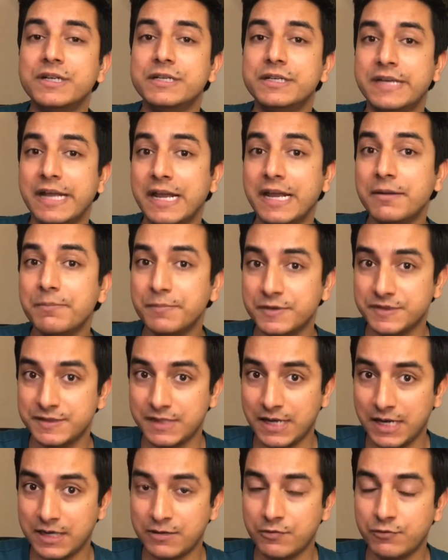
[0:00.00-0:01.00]

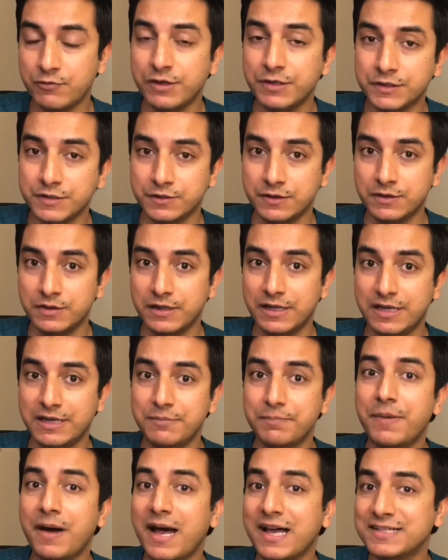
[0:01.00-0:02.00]
10% return in
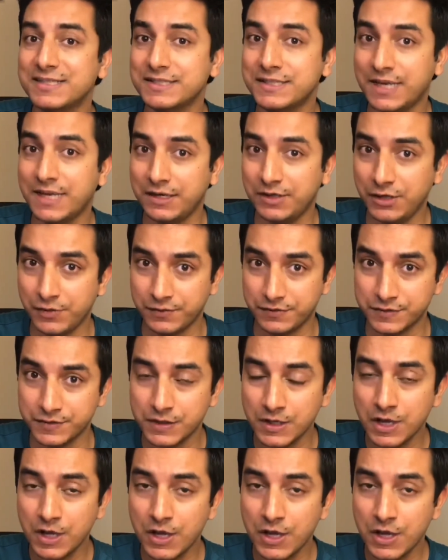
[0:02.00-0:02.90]
past 10 years.